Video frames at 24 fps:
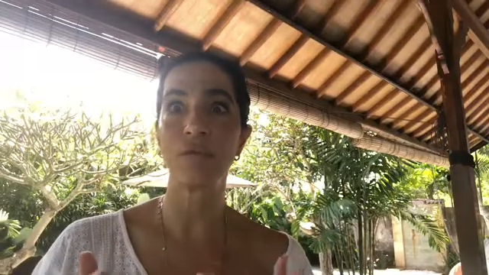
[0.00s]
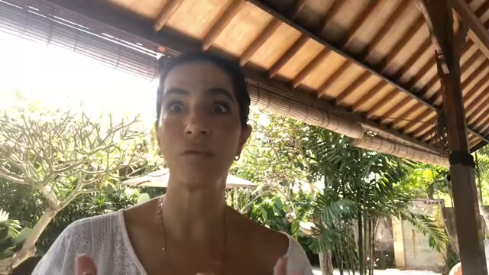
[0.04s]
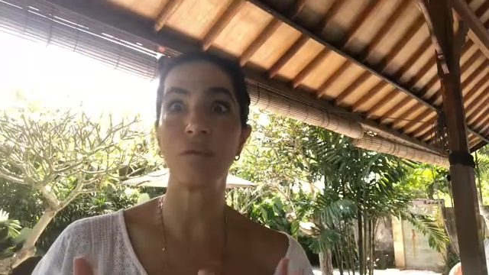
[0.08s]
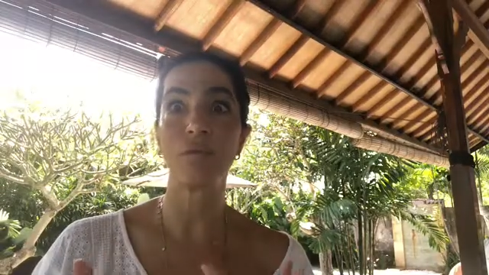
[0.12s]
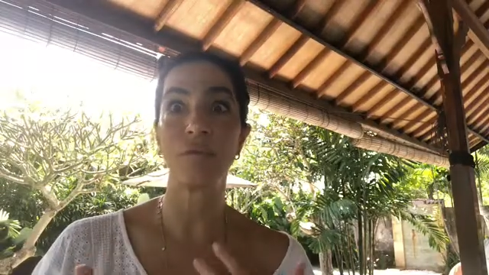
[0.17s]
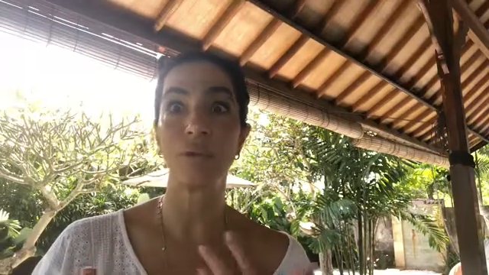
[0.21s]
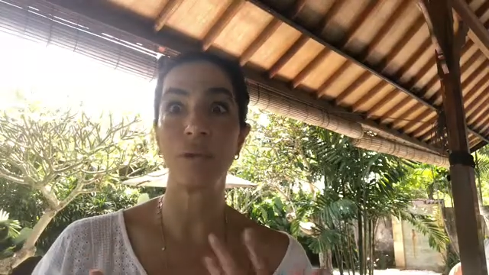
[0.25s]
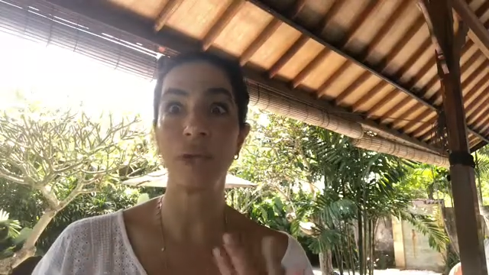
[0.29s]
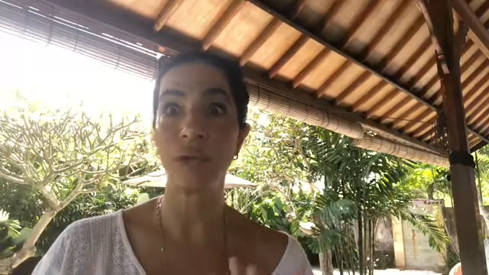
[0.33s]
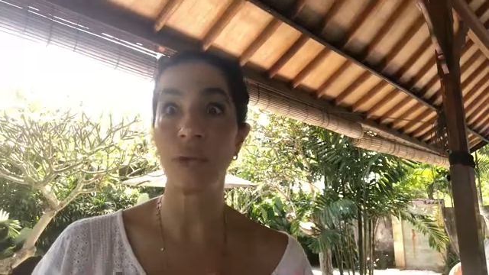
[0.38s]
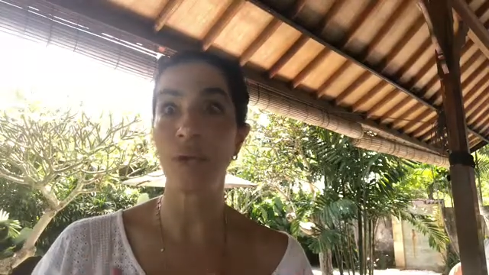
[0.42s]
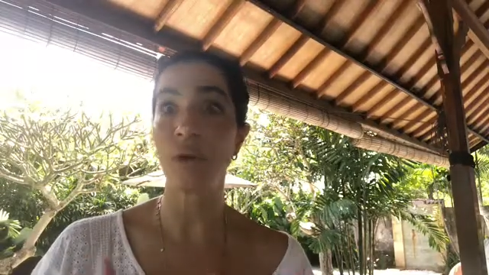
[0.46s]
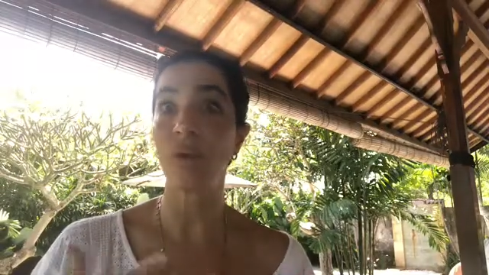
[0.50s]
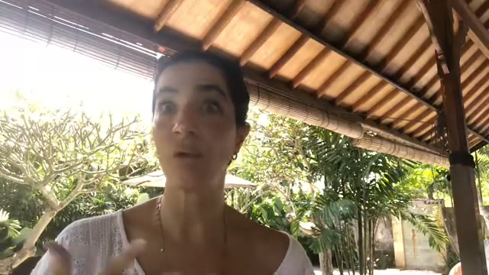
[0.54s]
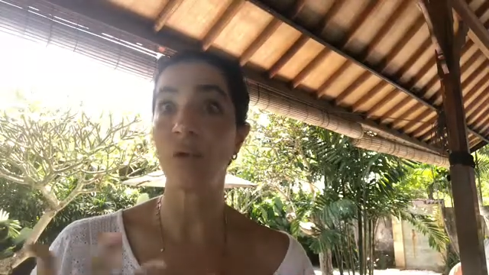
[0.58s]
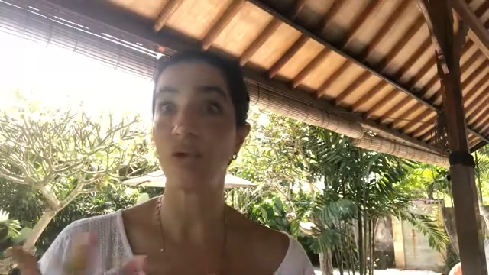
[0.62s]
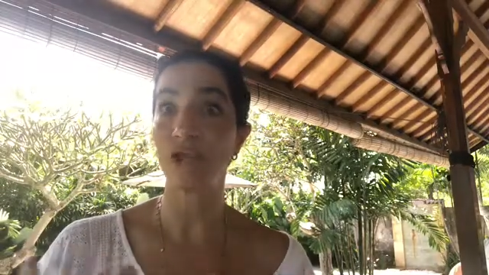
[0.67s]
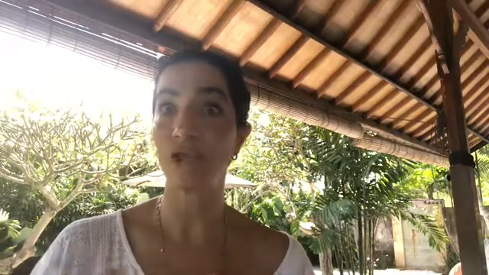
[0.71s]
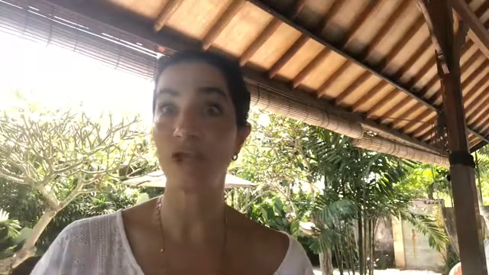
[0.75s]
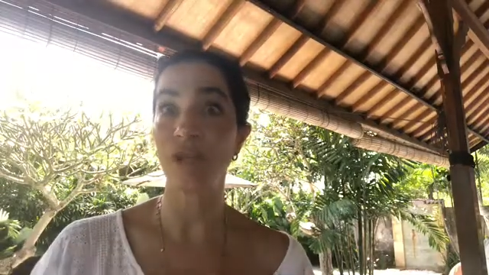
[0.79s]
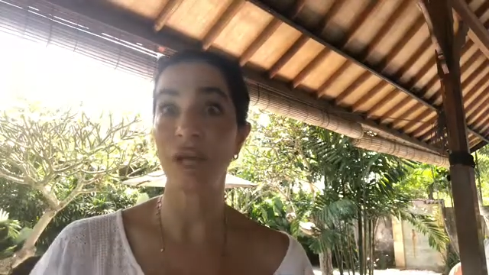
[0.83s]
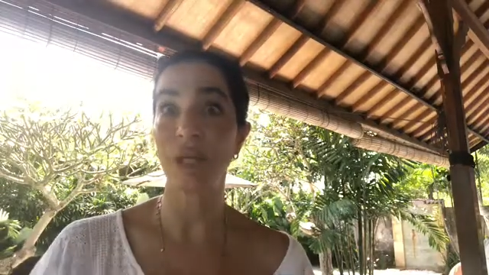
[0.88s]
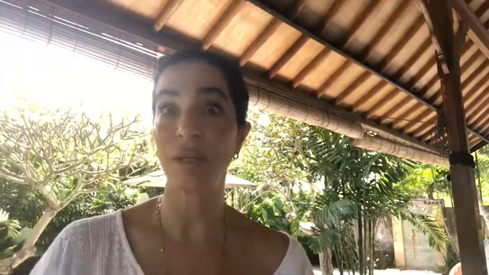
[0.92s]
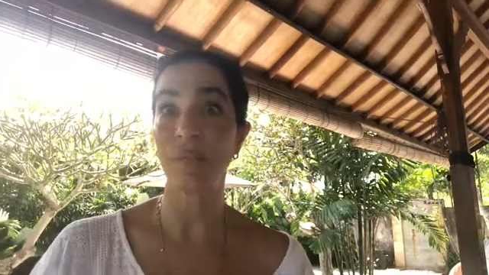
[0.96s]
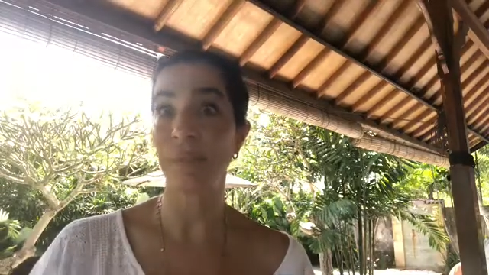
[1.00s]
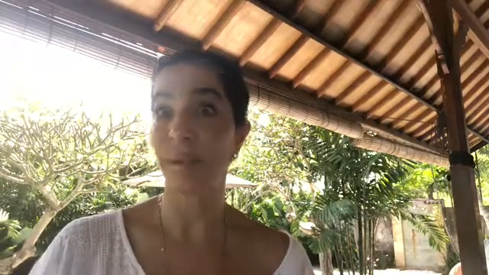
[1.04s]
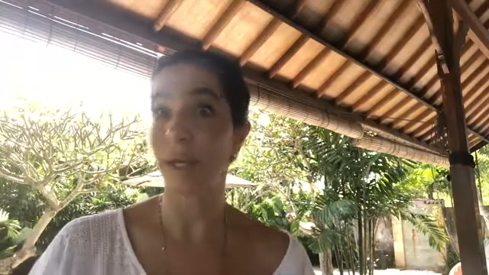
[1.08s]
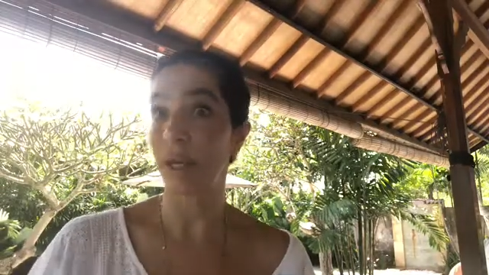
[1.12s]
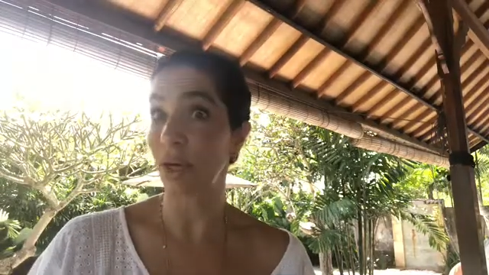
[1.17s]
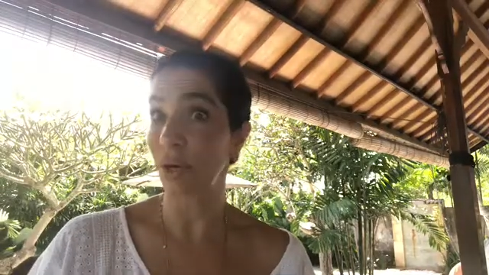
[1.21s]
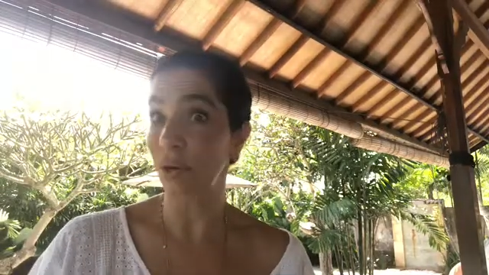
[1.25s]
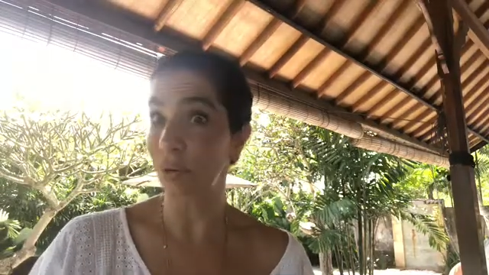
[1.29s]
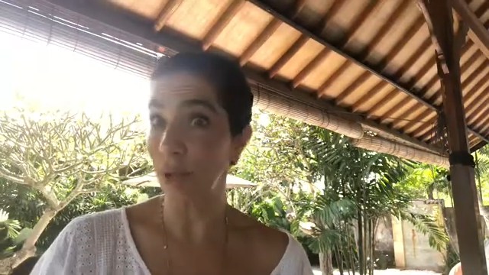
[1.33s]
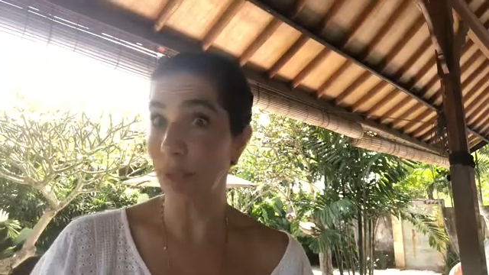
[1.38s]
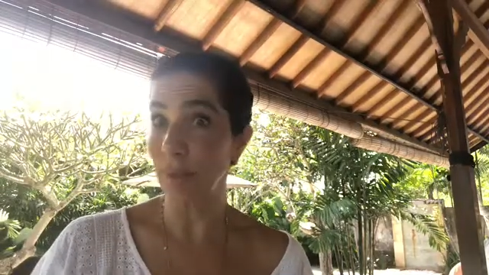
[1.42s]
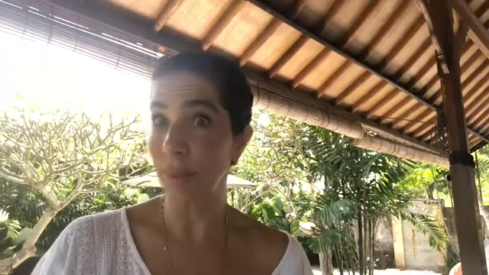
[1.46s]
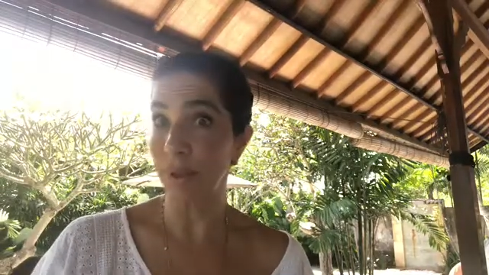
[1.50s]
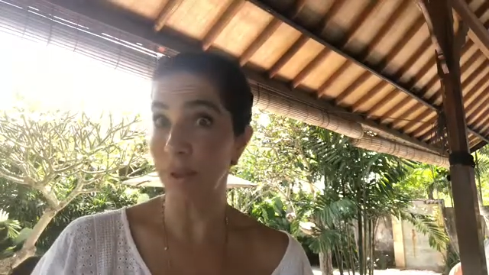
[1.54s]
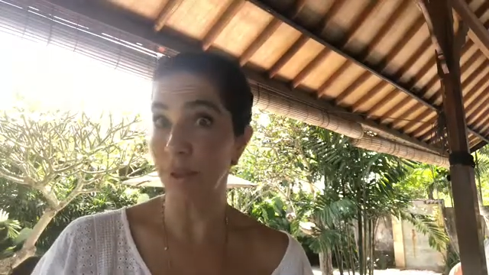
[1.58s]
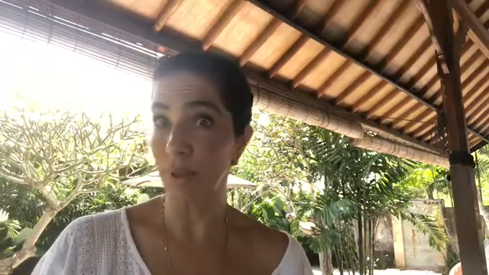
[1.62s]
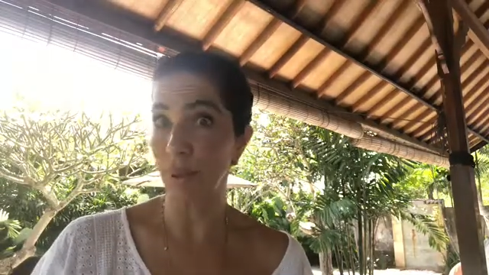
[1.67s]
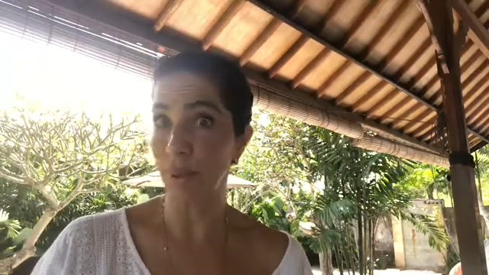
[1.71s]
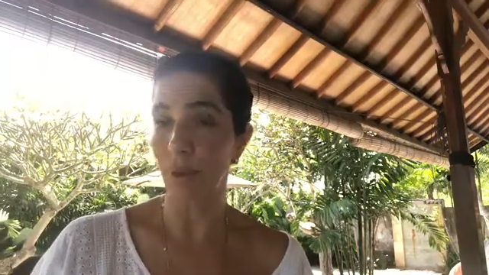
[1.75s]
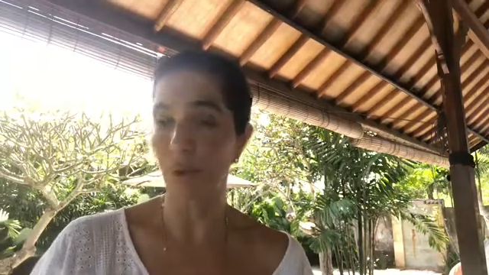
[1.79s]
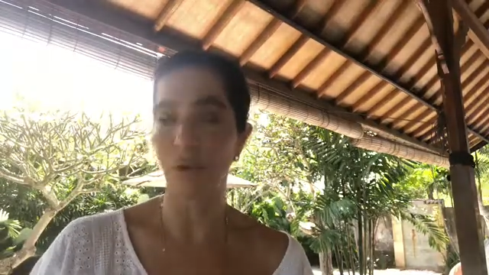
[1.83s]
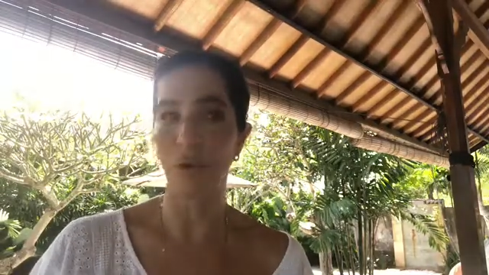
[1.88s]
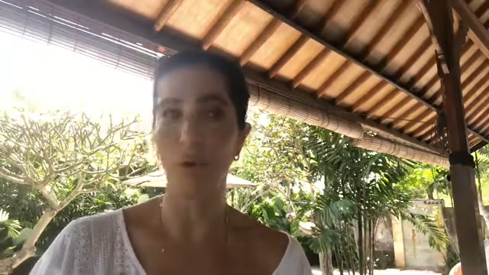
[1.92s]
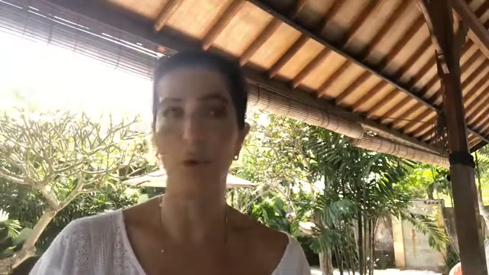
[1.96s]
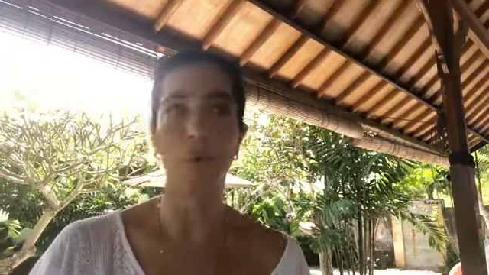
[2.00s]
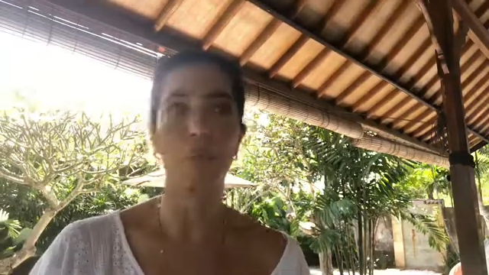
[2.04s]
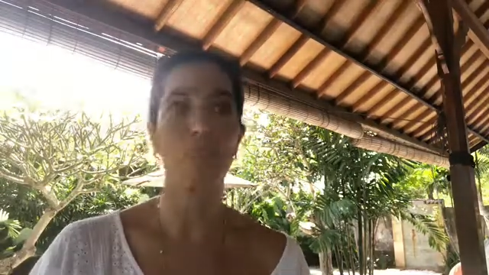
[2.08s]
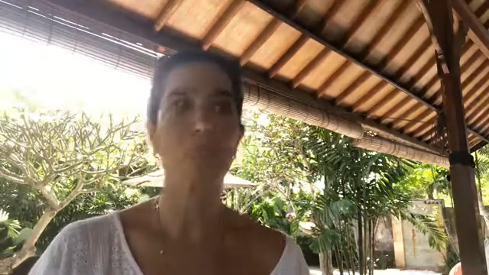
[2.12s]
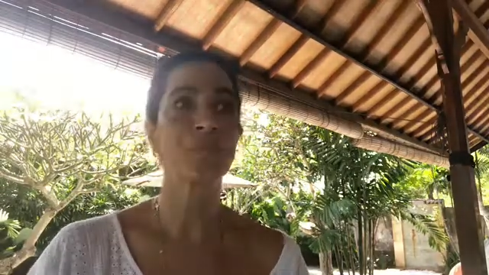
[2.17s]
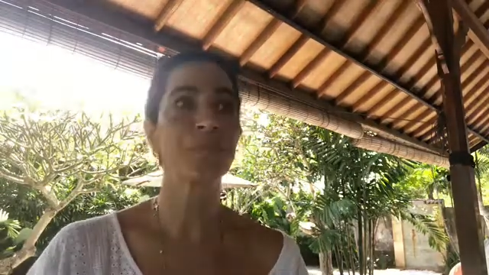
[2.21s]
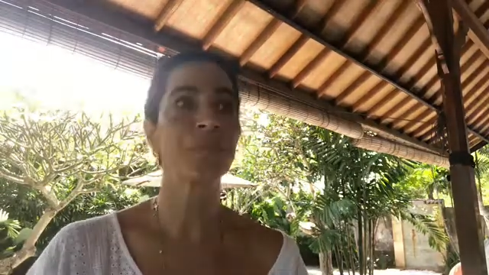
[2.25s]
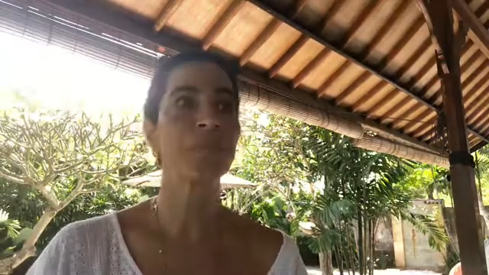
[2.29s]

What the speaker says: to renegotiate my agreement with you.